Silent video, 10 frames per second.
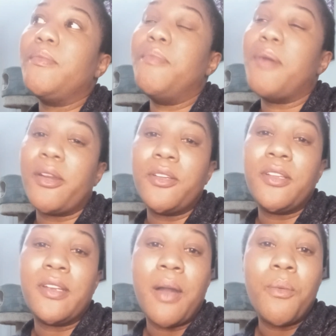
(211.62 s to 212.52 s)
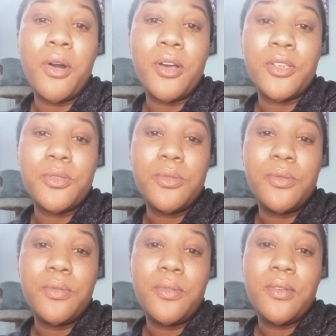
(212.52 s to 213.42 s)
better than I was
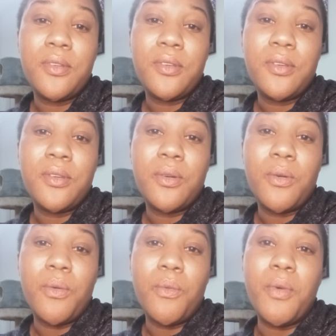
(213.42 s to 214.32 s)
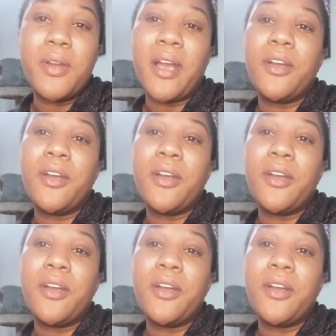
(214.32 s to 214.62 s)
when